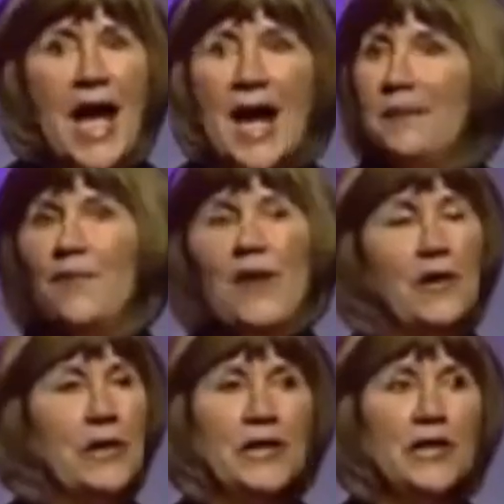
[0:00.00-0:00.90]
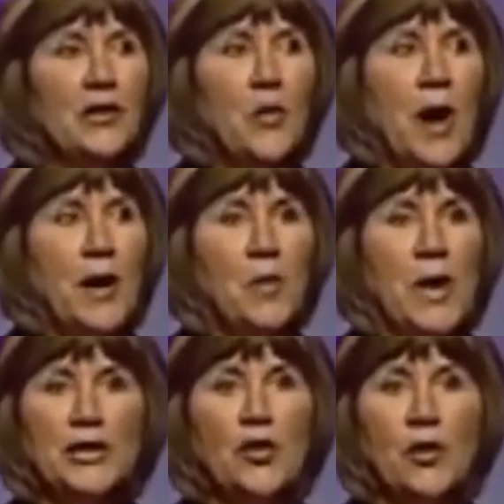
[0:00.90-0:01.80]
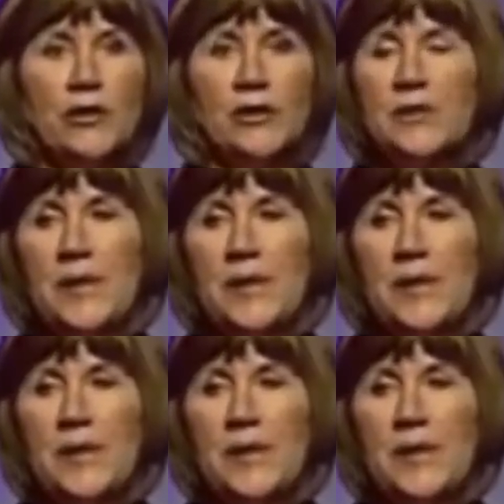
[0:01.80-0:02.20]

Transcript: I'm very clear why I watch Hoarders,